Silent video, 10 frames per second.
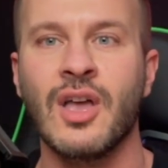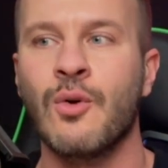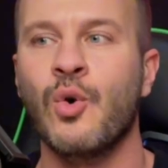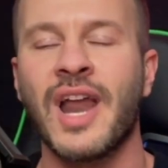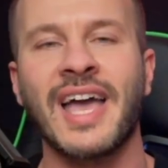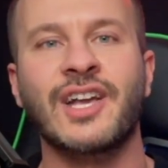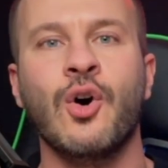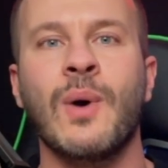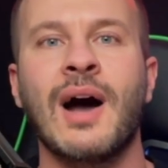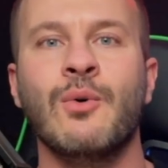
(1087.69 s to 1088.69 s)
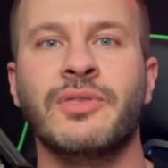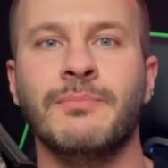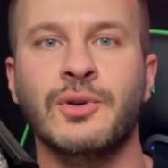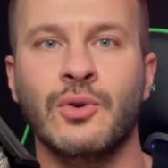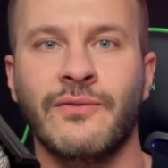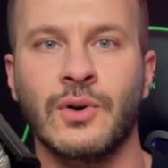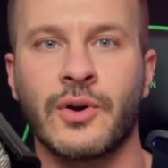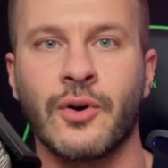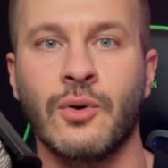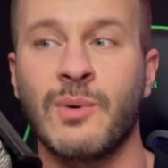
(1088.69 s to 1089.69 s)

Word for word: when I go out with a beautiful girl,